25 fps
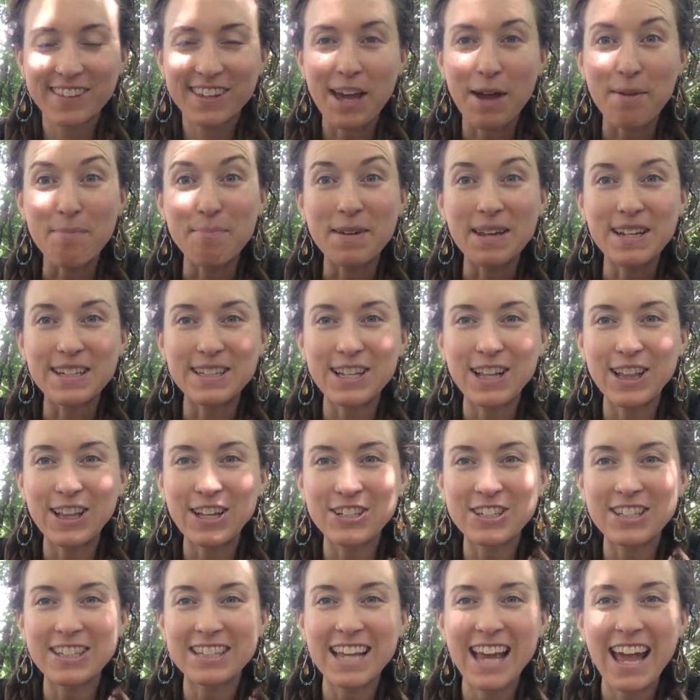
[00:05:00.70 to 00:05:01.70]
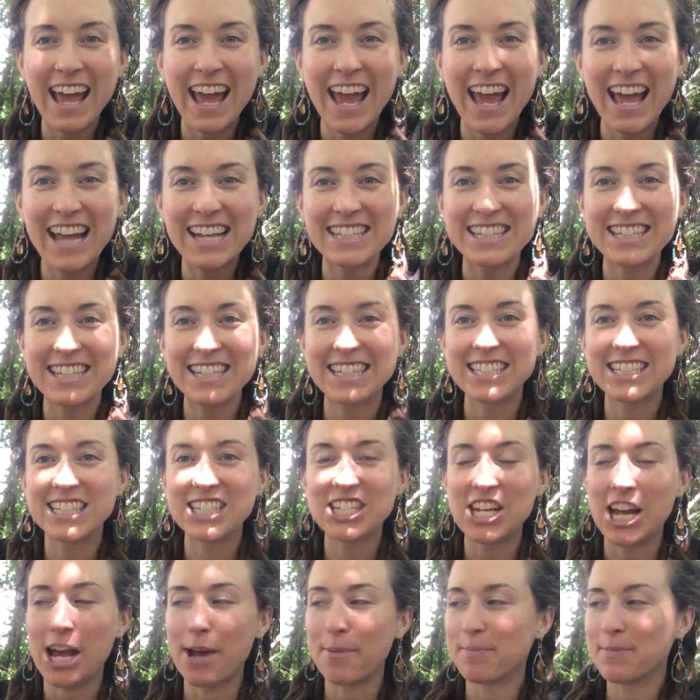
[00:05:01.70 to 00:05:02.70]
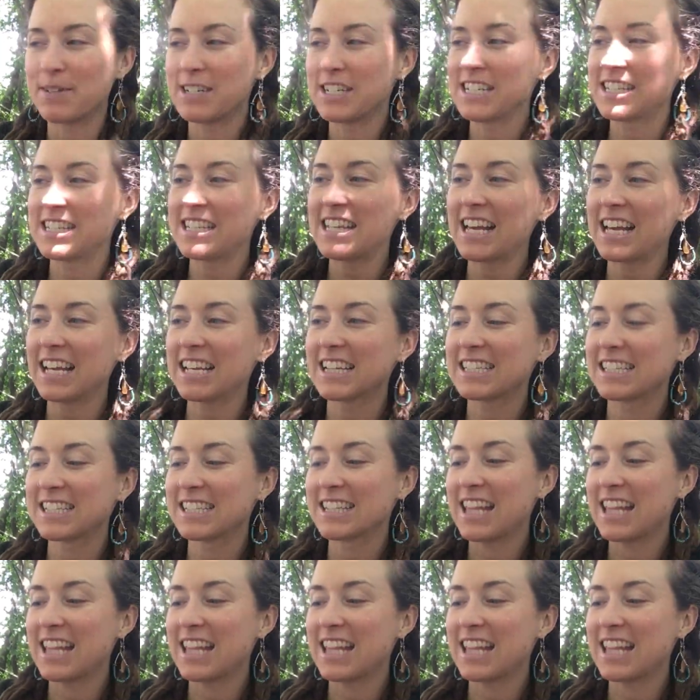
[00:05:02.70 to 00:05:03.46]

Capítulo 6, Chapter 6,